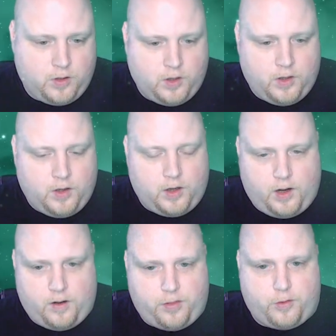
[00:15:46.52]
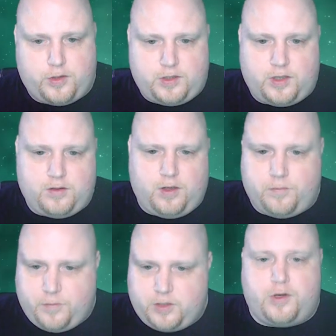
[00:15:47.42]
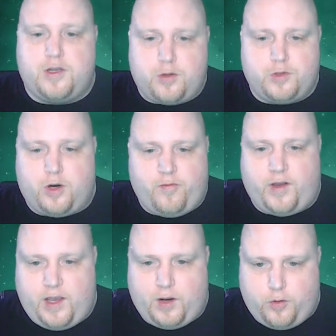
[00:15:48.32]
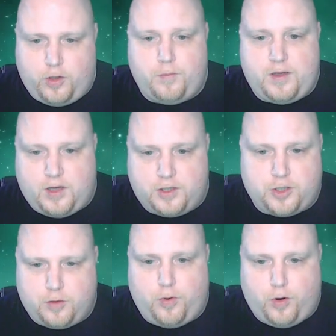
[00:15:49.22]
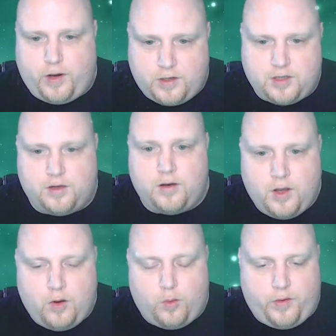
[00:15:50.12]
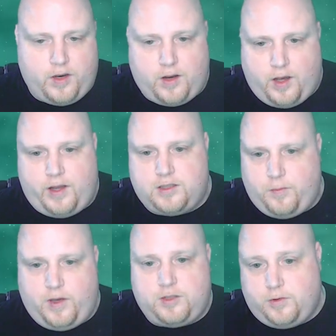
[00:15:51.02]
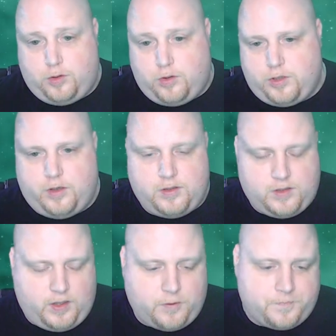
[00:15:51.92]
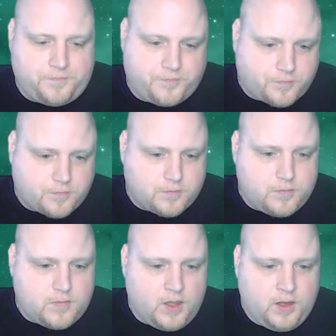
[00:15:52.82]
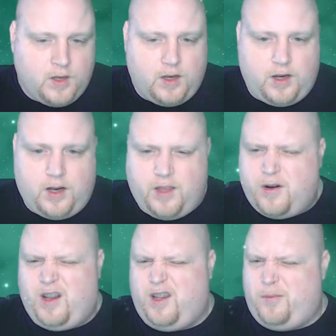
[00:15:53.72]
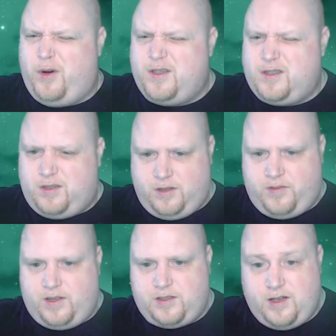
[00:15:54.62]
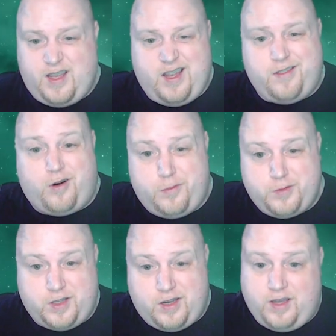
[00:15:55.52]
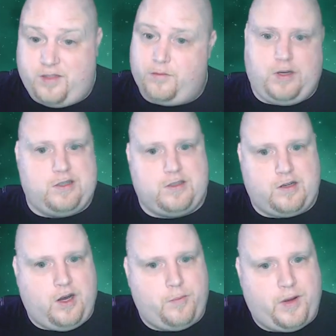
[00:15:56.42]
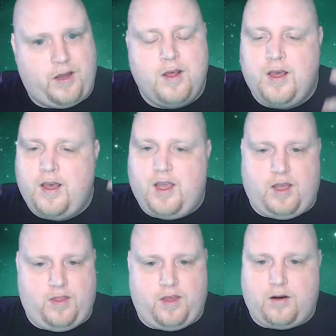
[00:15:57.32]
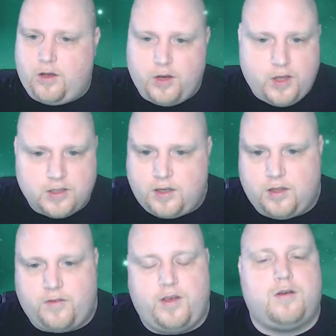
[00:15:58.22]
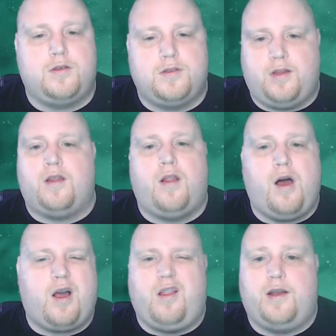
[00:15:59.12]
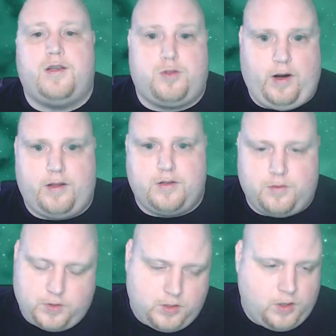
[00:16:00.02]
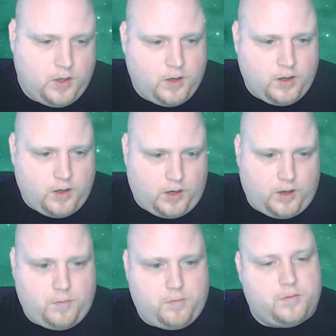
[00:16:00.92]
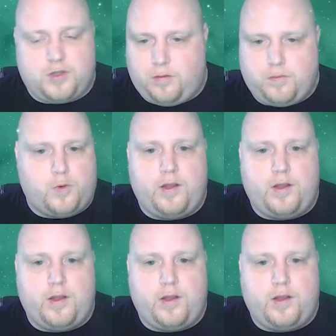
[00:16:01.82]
through the strategic reserve mechanic, where you can be touching your board edge and within 9s to make some short charges there. And they're not a lot of points to invest in, and they're OBSEC, and they're decent in combat, and they are good against killing vehicles, and they unlock a lot of stratagems. So great little